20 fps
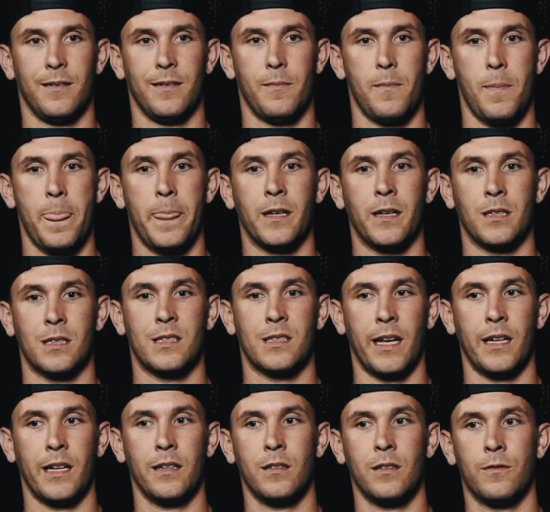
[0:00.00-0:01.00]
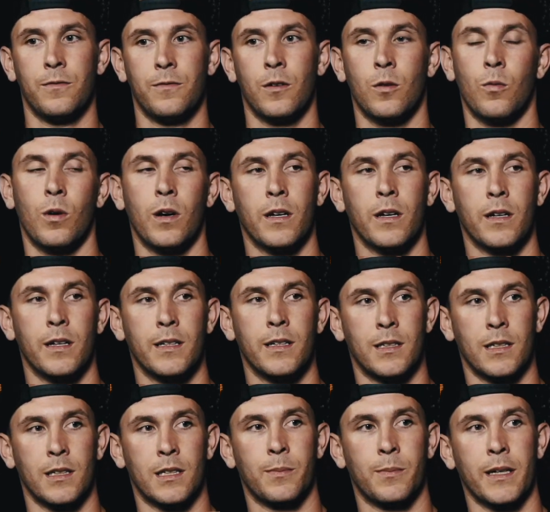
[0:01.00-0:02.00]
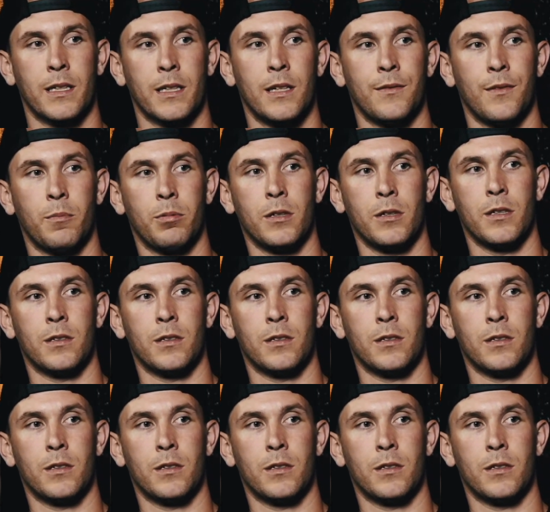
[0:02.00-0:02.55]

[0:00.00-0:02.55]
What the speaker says: the standard for what is expected of a police